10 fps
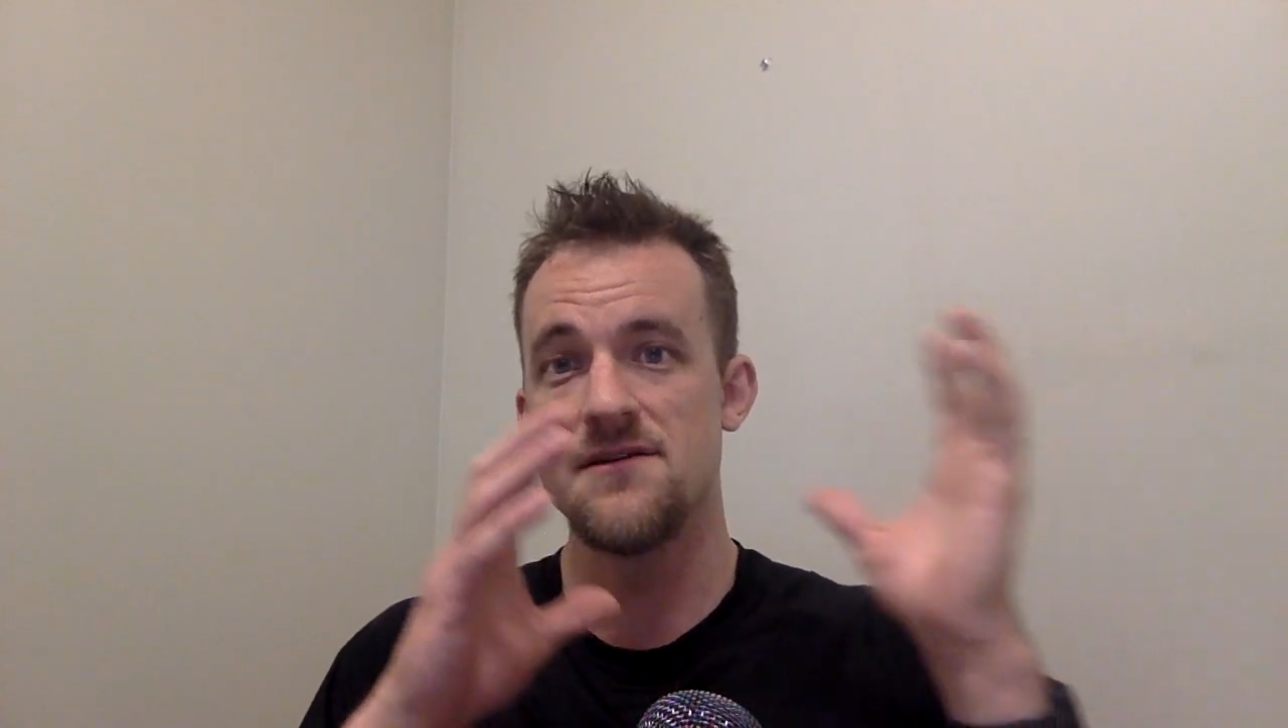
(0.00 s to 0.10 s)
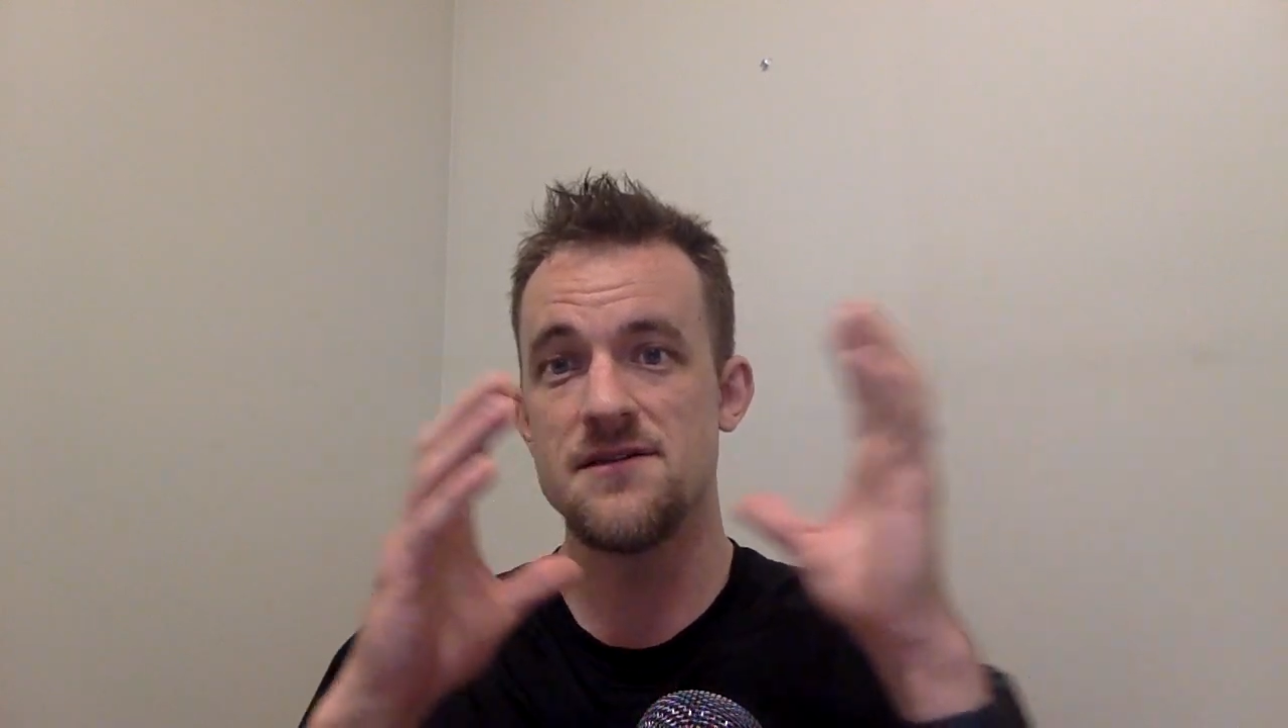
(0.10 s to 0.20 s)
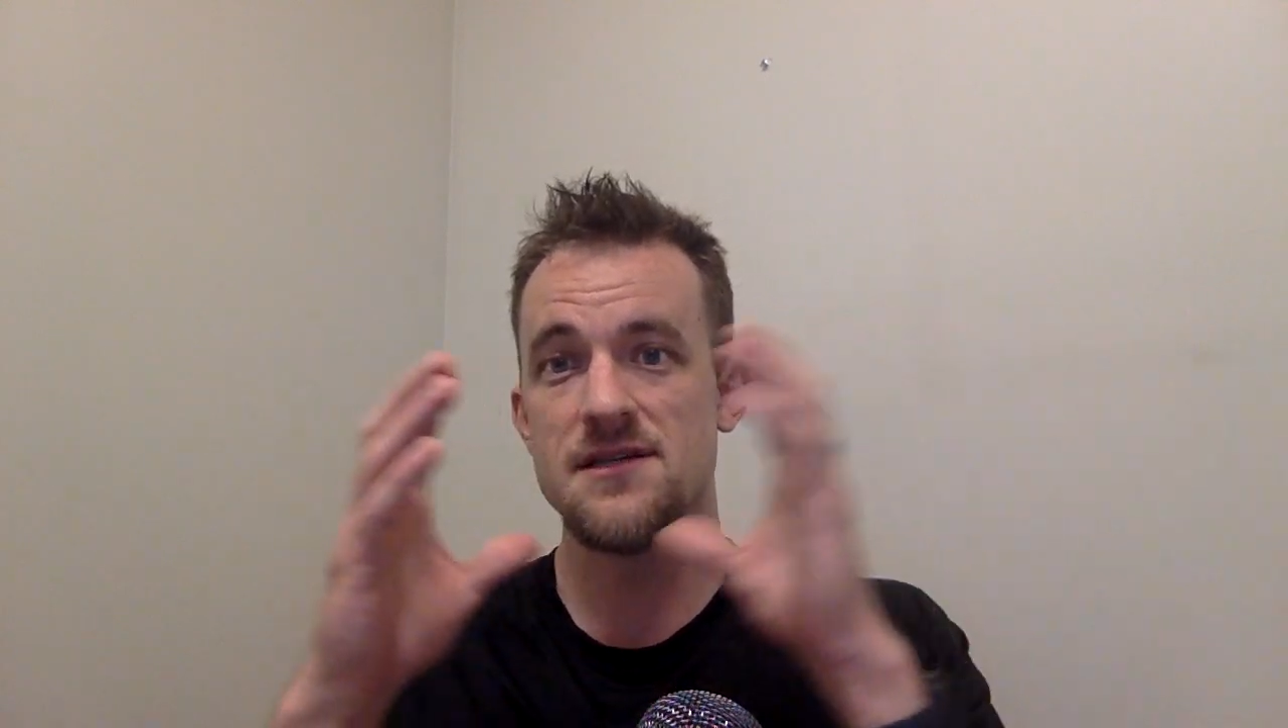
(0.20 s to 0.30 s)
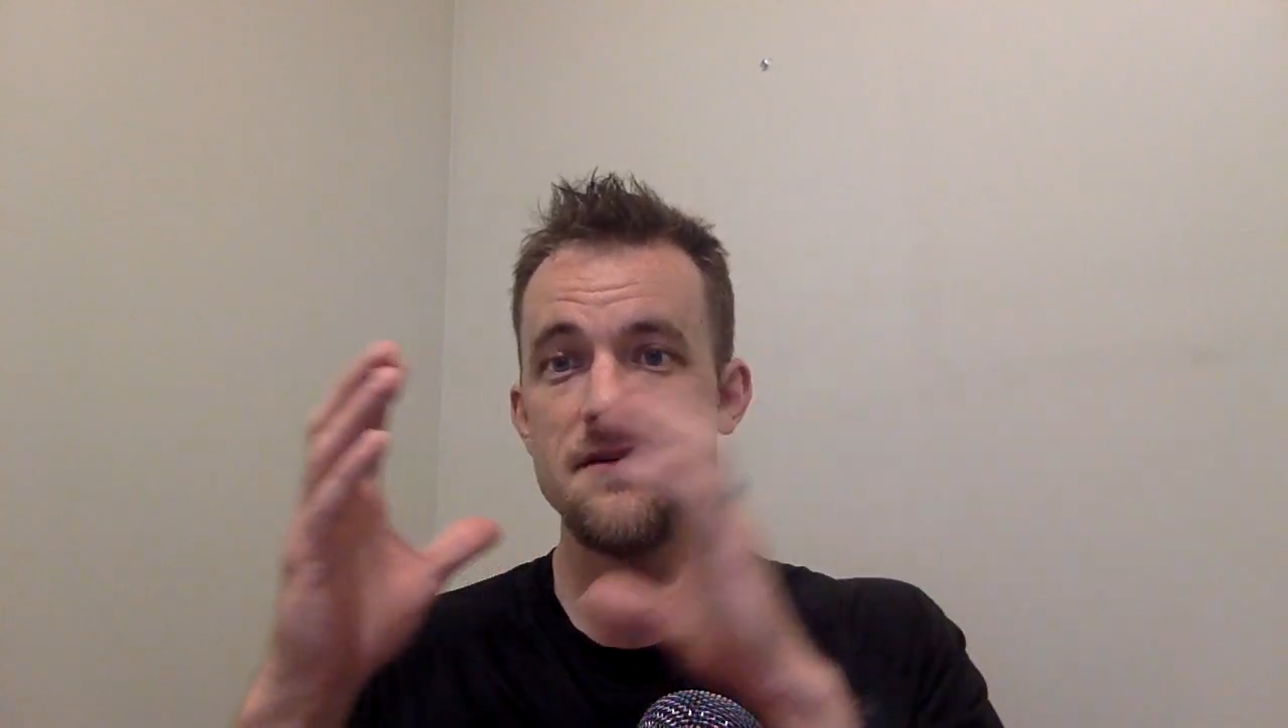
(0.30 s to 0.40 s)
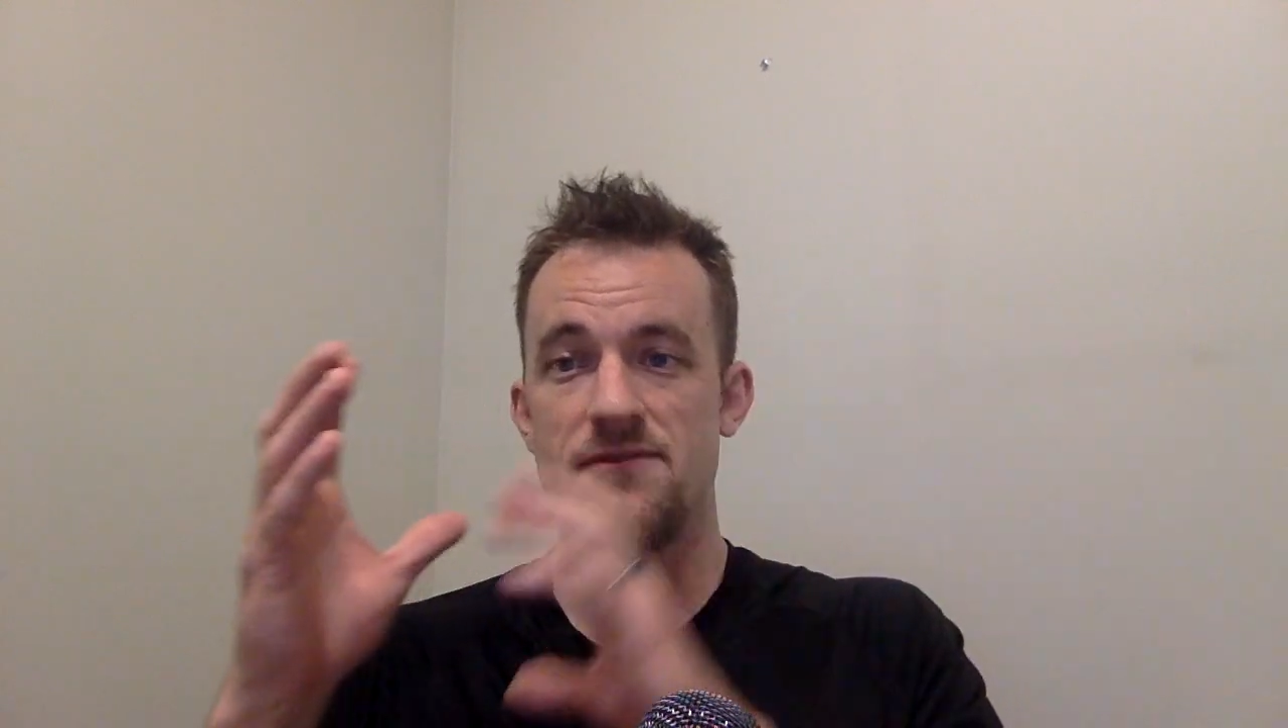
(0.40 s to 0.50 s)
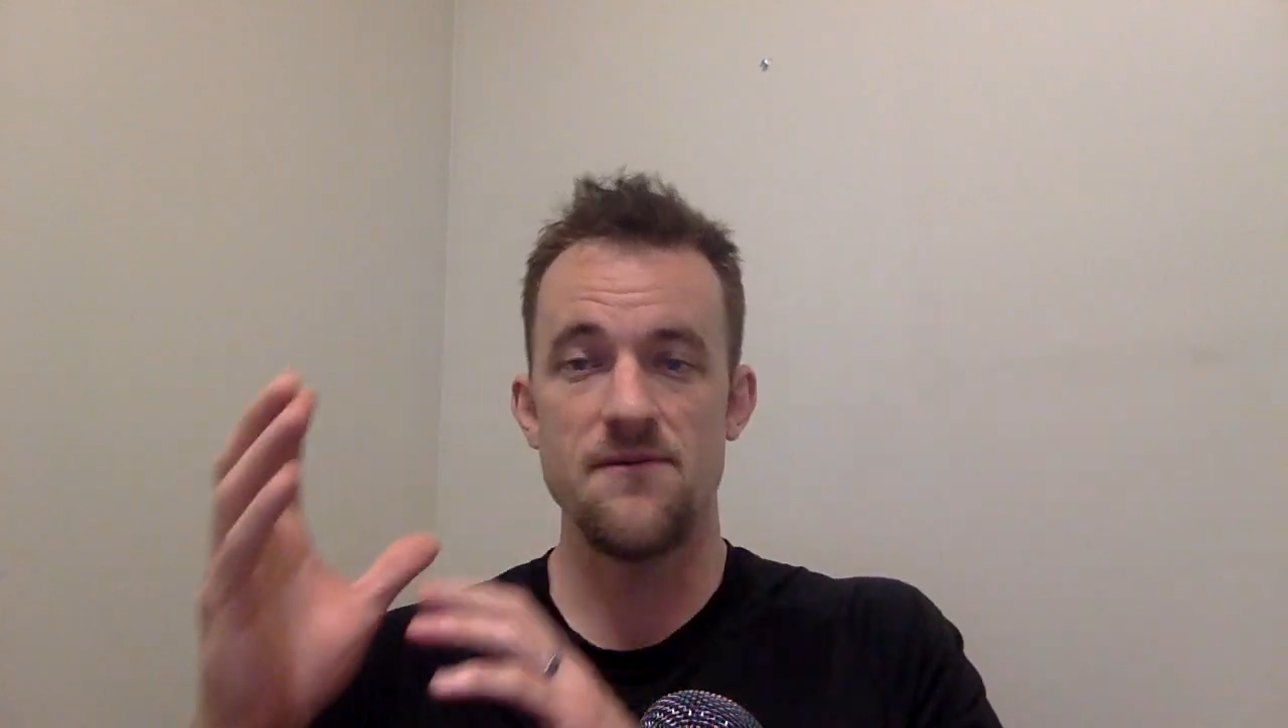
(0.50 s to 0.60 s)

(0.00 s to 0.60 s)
yourself